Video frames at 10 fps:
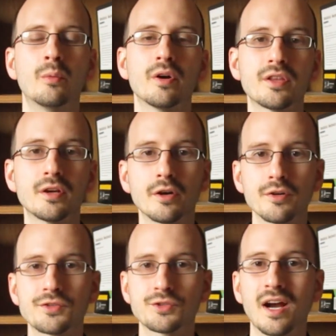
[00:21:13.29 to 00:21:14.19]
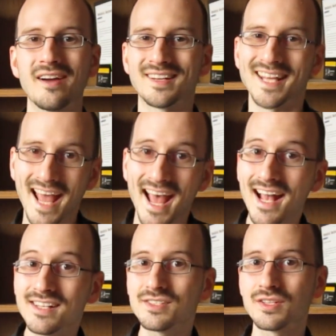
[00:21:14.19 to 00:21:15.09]
where the Earth's gravity
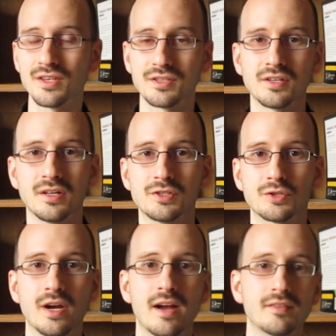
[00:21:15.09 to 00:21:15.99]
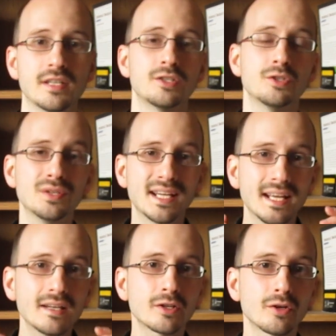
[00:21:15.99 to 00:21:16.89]
adds to the Sun's gravity to
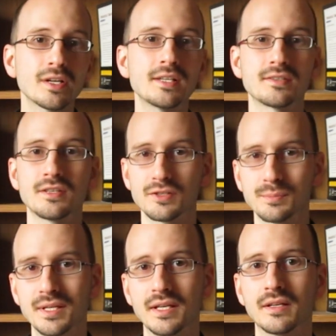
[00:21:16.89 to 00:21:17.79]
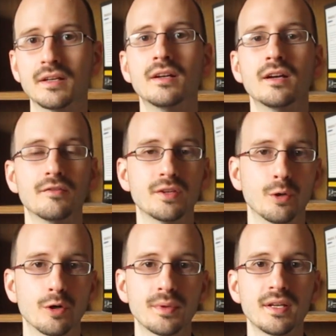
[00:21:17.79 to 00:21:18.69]
increase the speed of the
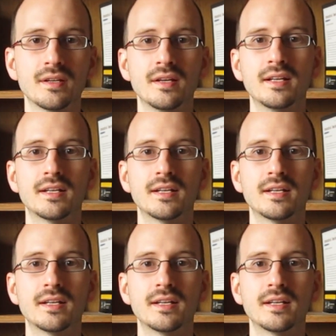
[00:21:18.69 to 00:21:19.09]
orbit,